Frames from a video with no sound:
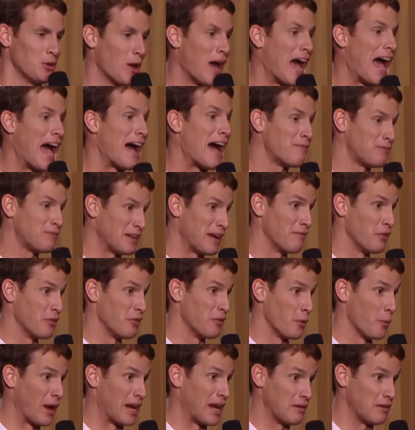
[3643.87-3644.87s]
You have to
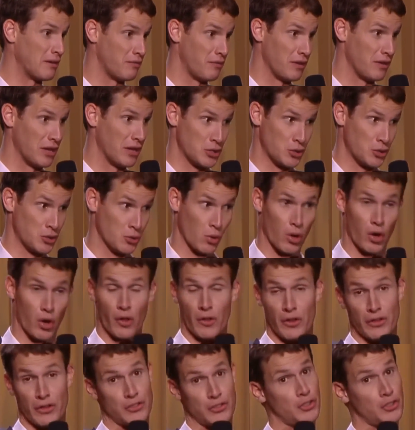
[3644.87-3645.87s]
have the right visual
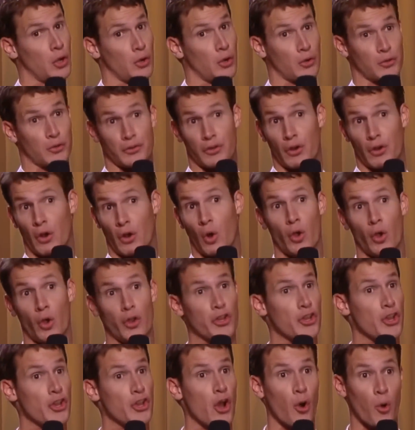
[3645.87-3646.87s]
or this joke's gonna
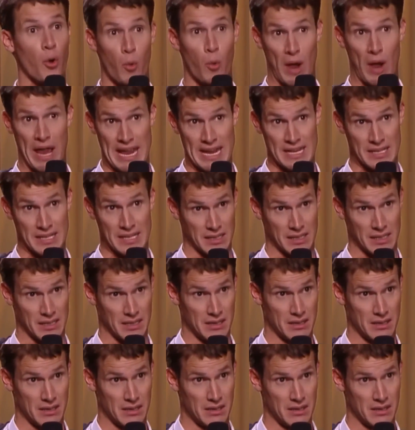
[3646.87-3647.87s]
hold no weight.